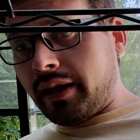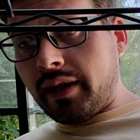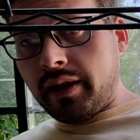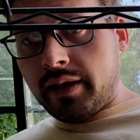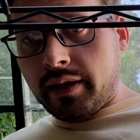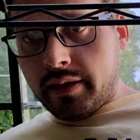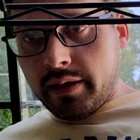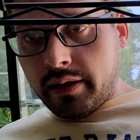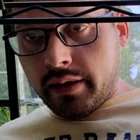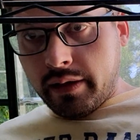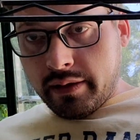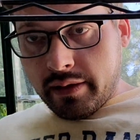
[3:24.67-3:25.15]

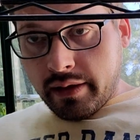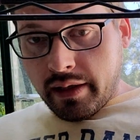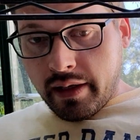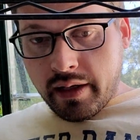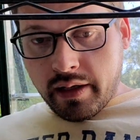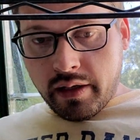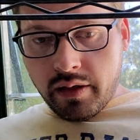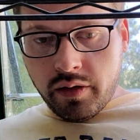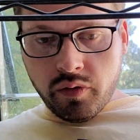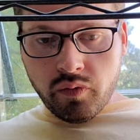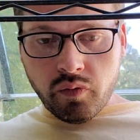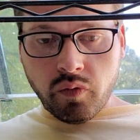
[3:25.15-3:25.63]
is
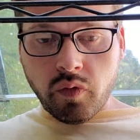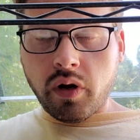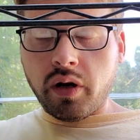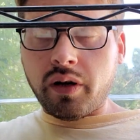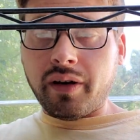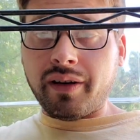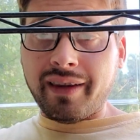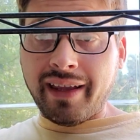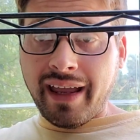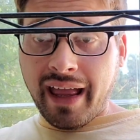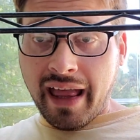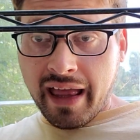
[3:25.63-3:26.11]
that you
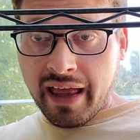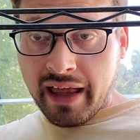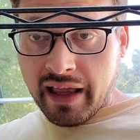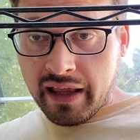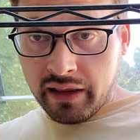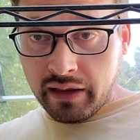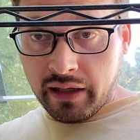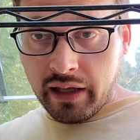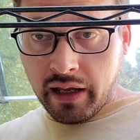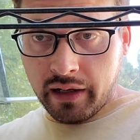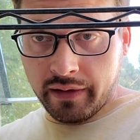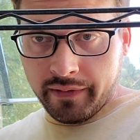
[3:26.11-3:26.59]
water the
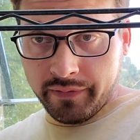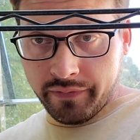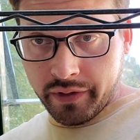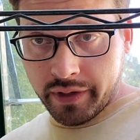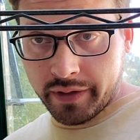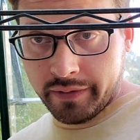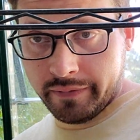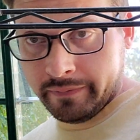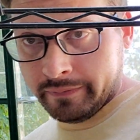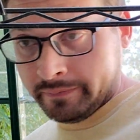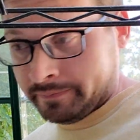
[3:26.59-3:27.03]
hell out of it.